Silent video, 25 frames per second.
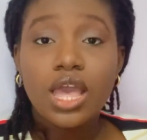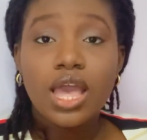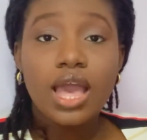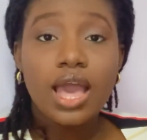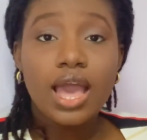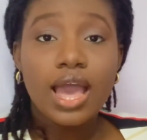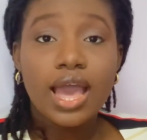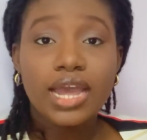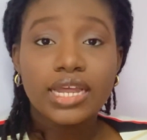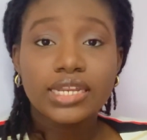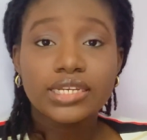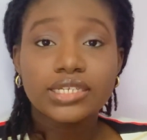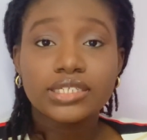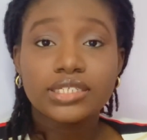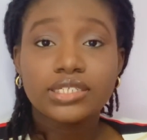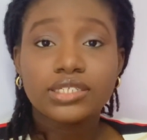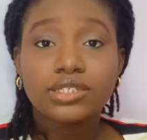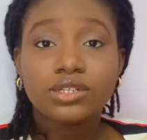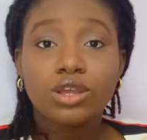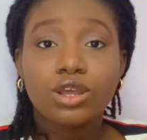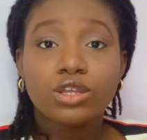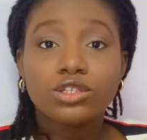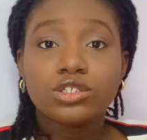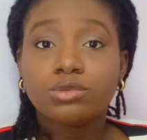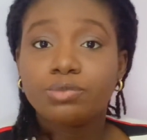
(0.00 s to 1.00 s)
and
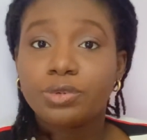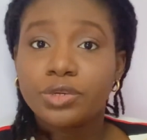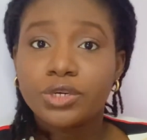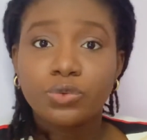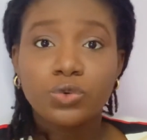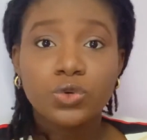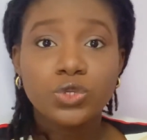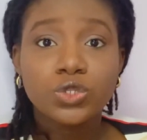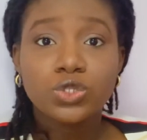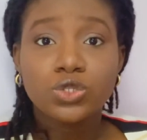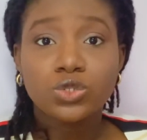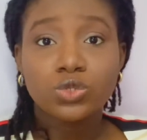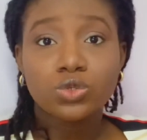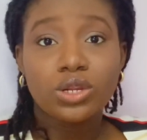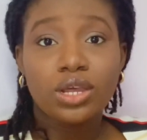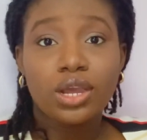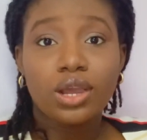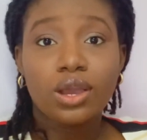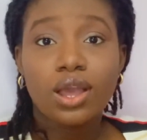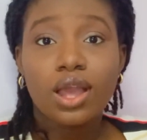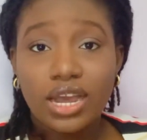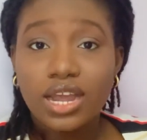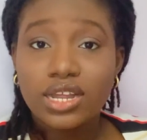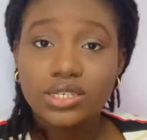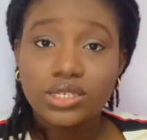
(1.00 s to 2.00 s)
somebody wants to know, like,
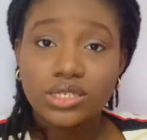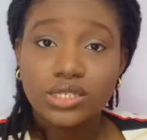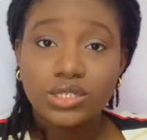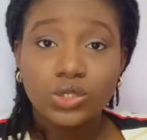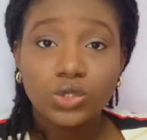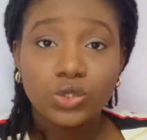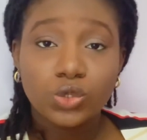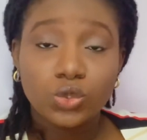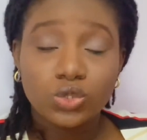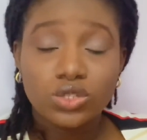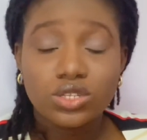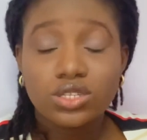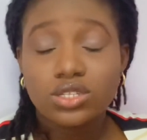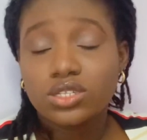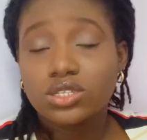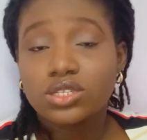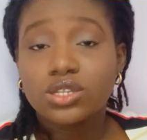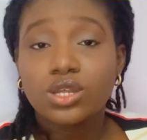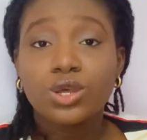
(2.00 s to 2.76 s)
how did you do this?